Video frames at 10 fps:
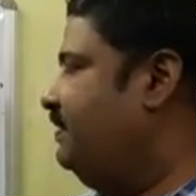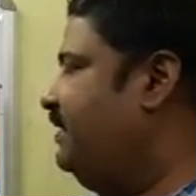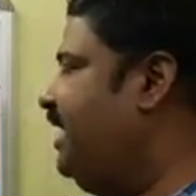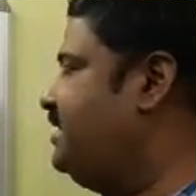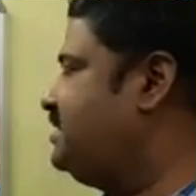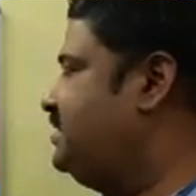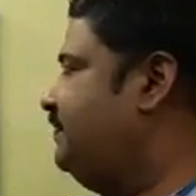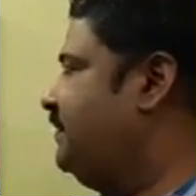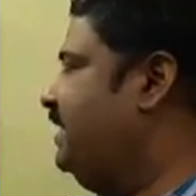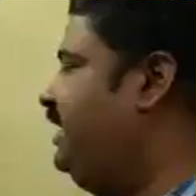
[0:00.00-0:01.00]
Thus,
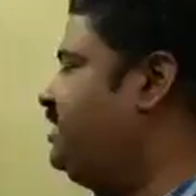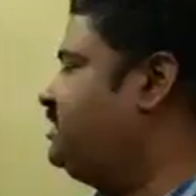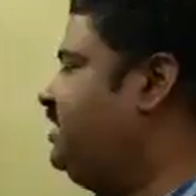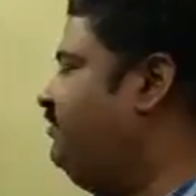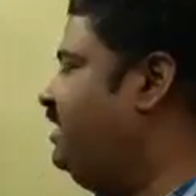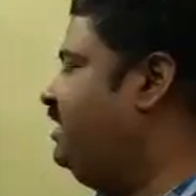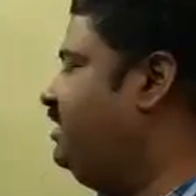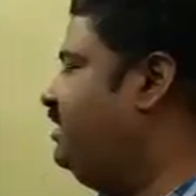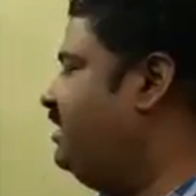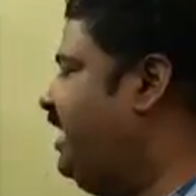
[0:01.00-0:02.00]
it has given
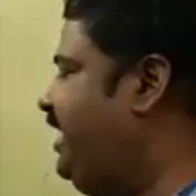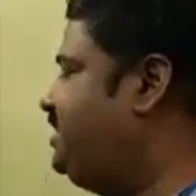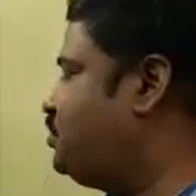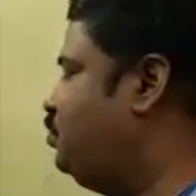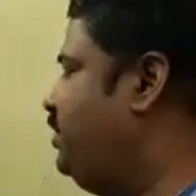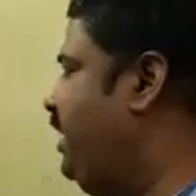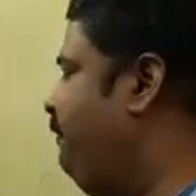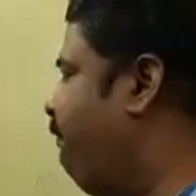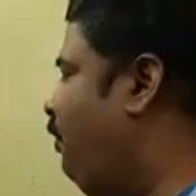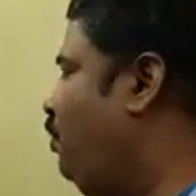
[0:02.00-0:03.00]
rise to the
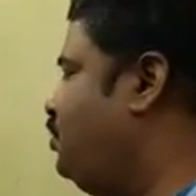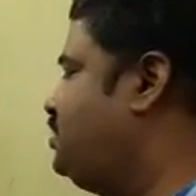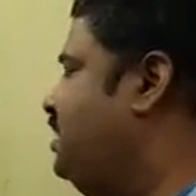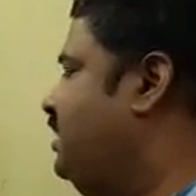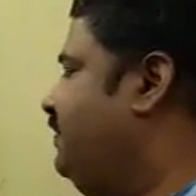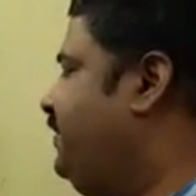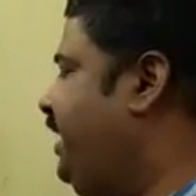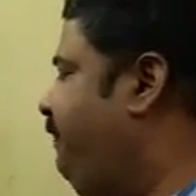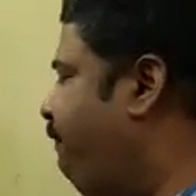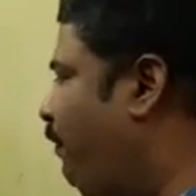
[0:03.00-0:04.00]
imports.
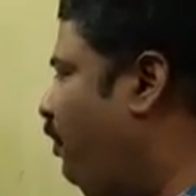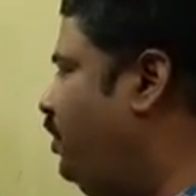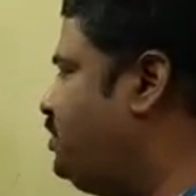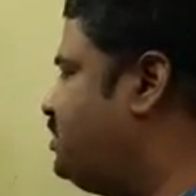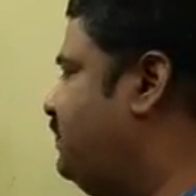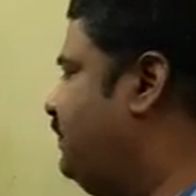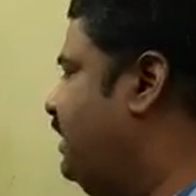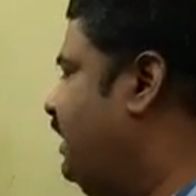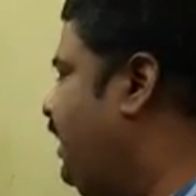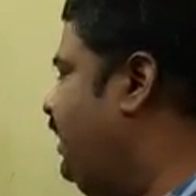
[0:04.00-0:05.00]
The imports
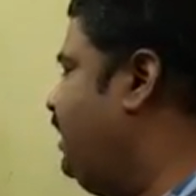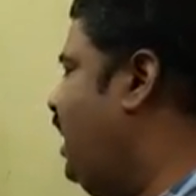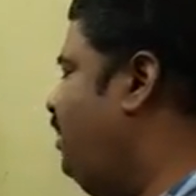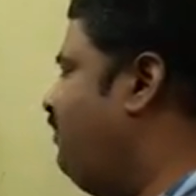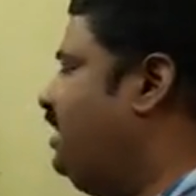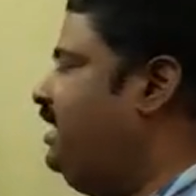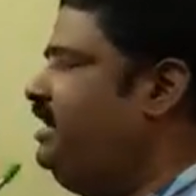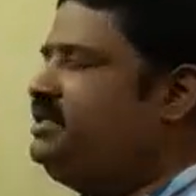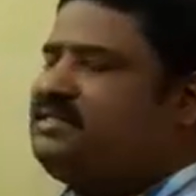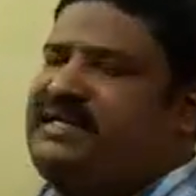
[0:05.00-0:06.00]
hit our
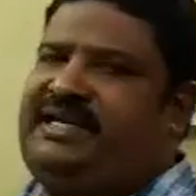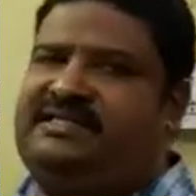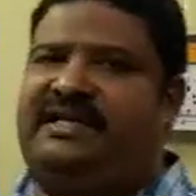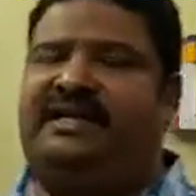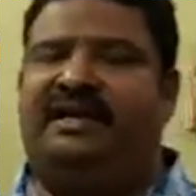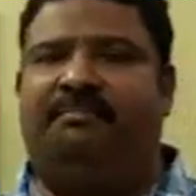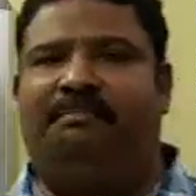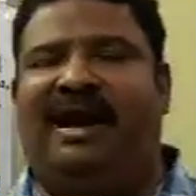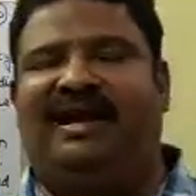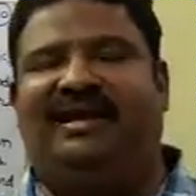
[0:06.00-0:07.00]
industries in a
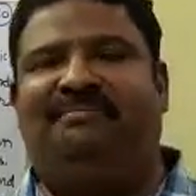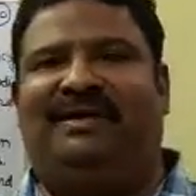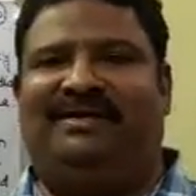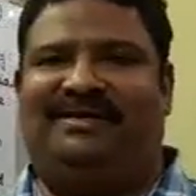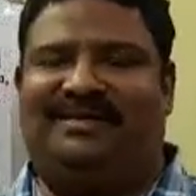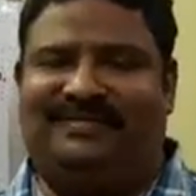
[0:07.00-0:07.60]
badly manner.